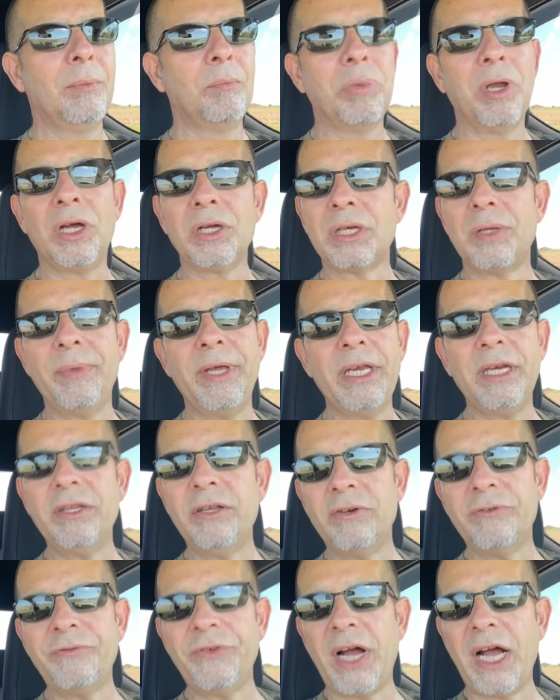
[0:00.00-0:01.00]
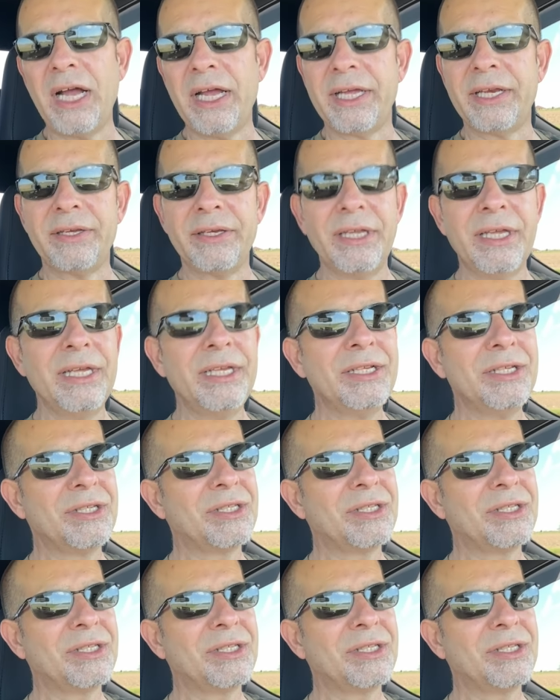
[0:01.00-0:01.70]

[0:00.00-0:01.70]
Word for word: plugged them in, and they're fine.